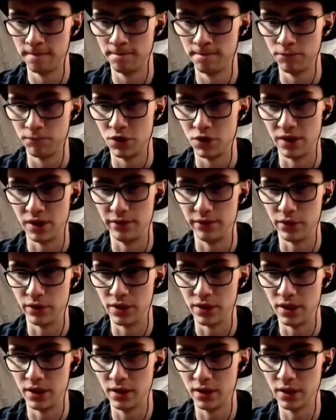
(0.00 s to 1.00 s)
Do they full
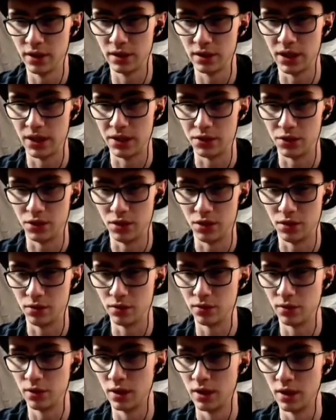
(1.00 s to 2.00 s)
send it? They don't.
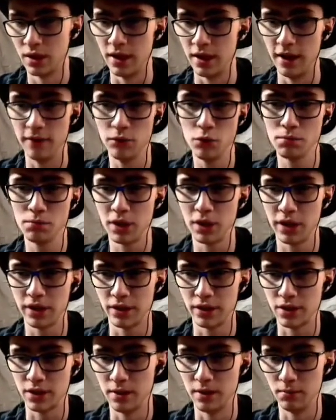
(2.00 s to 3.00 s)
Everyone playing
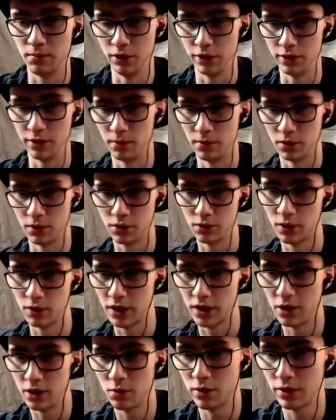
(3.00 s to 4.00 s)
this game pretty smart, so I
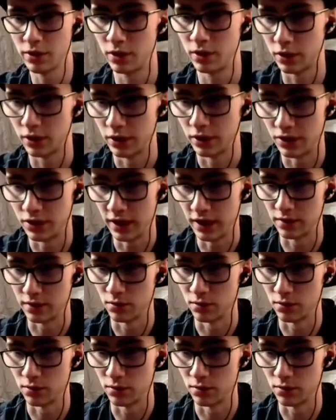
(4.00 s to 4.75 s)
kind of want to look at the stats real